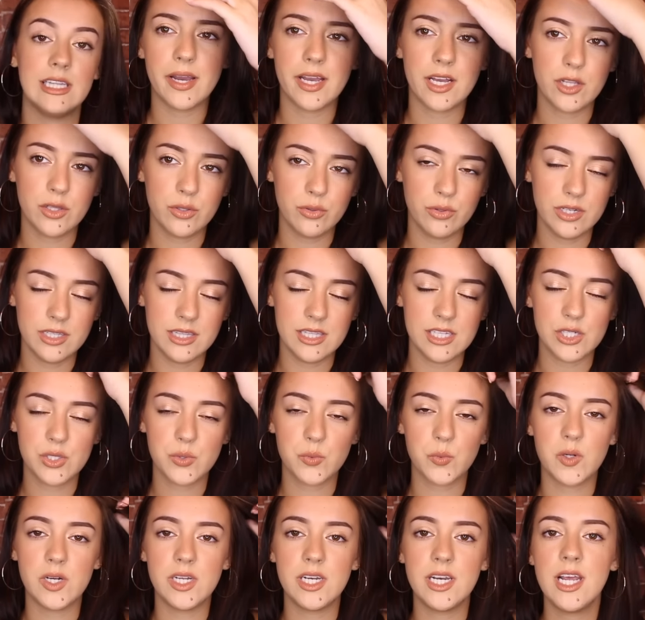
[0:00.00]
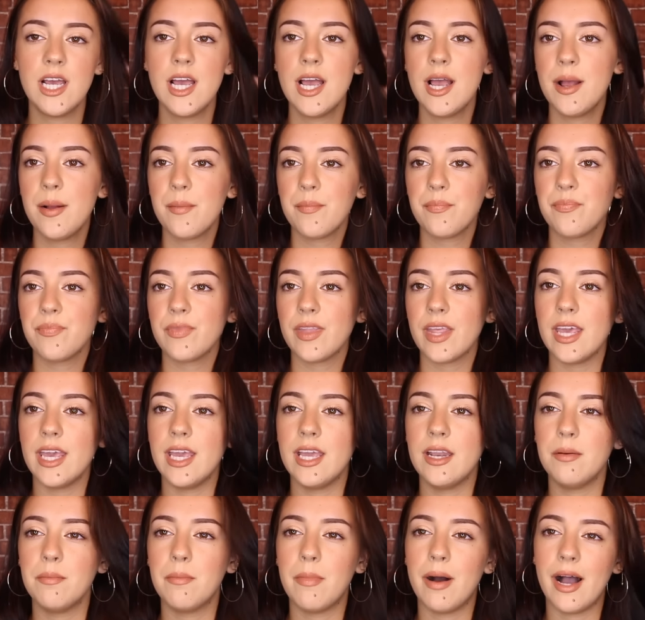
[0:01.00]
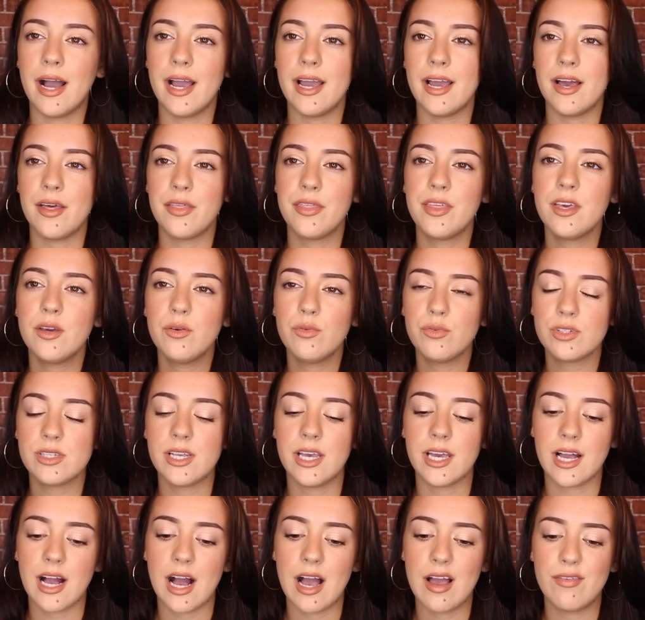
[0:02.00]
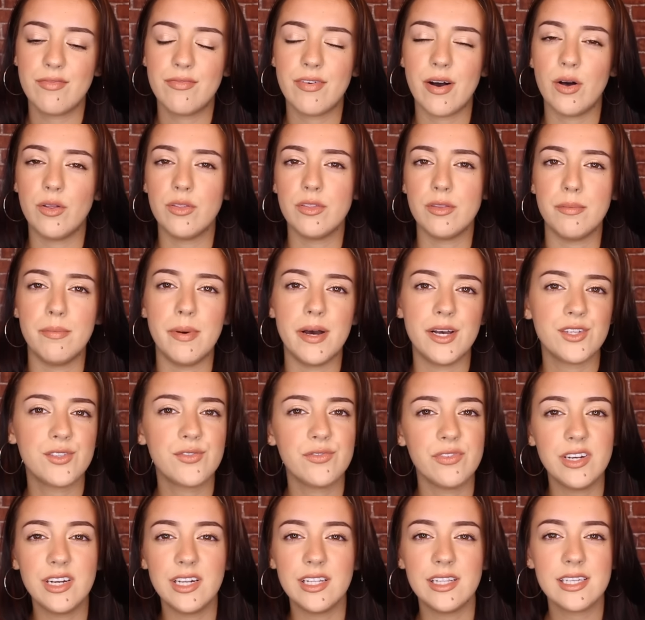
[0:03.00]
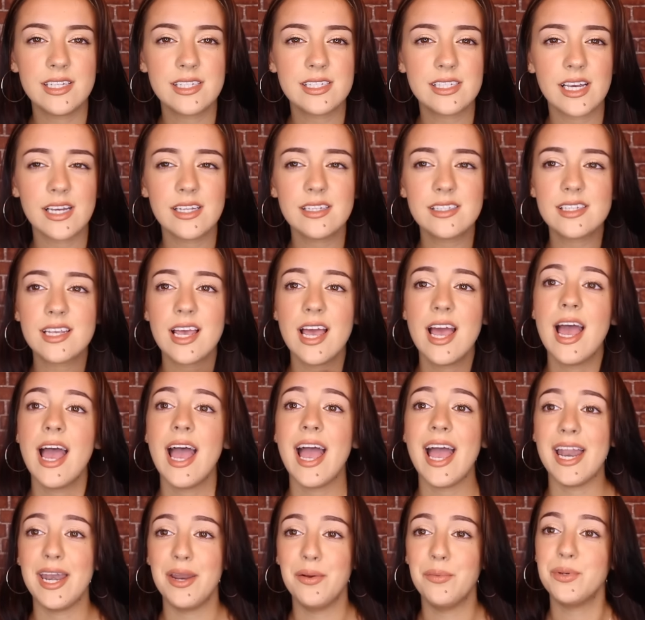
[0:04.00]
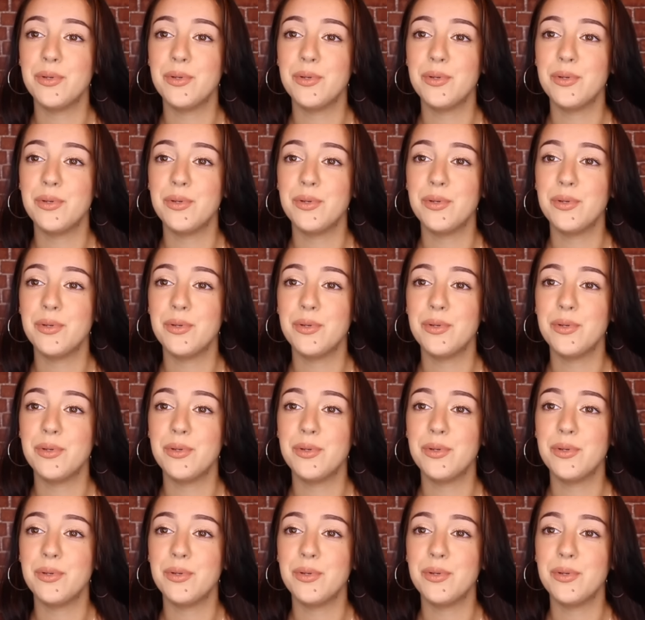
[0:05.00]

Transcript: I included this one in my, I think it was like I found the best vanilla scent, and it